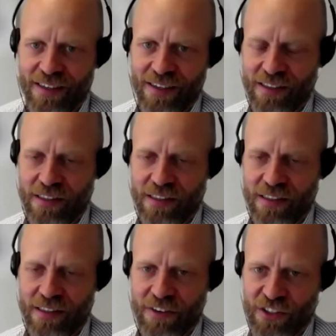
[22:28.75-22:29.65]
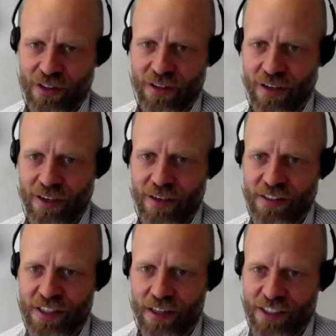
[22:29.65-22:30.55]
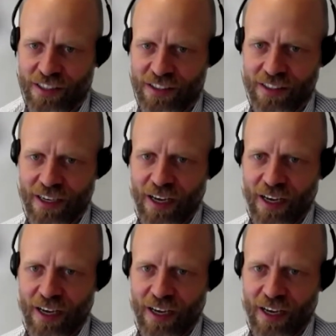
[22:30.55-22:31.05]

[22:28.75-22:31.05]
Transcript: artificial intelligence,